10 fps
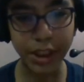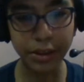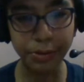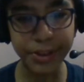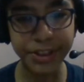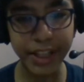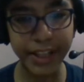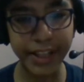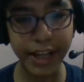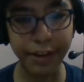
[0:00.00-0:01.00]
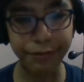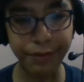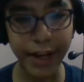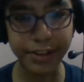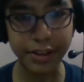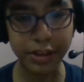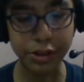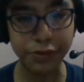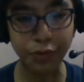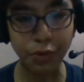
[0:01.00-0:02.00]
When checking f8,
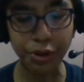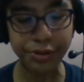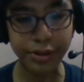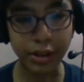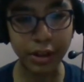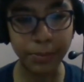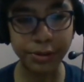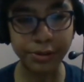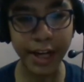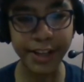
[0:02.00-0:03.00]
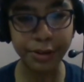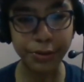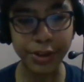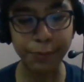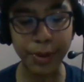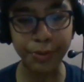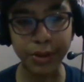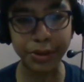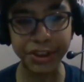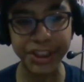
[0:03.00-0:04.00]
it's forced because I need to save my
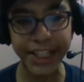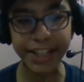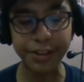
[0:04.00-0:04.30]
rook on g8.